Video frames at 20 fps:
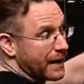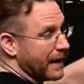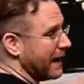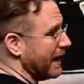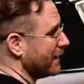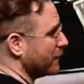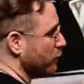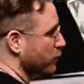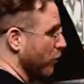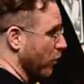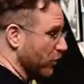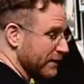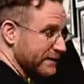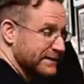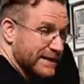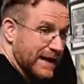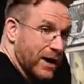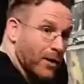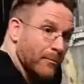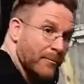and roll it
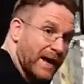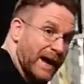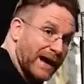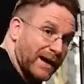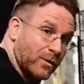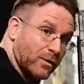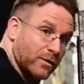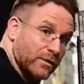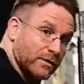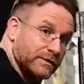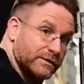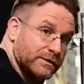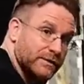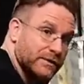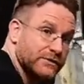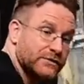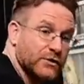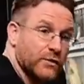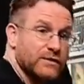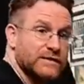down backwards.
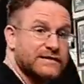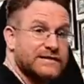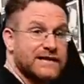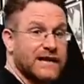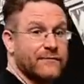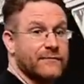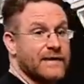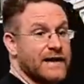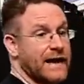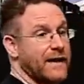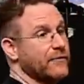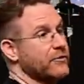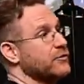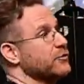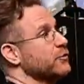So instead of me having